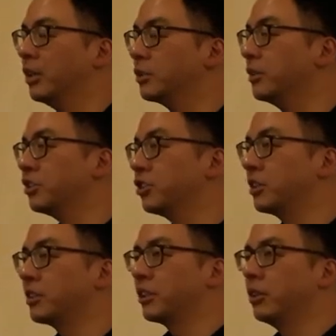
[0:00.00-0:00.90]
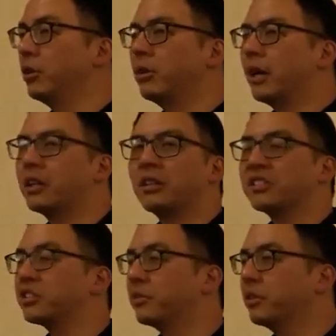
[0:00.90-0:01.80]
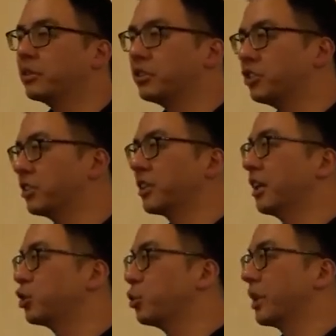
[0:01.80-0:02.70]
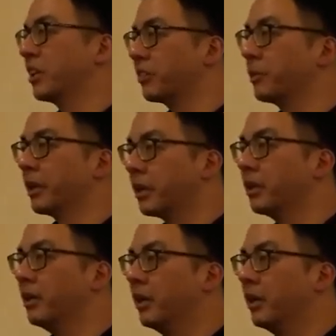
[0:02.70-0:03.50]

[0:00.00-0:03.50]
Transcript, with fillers: So it's just like the whole idea of centrifuge is just like us swinging something.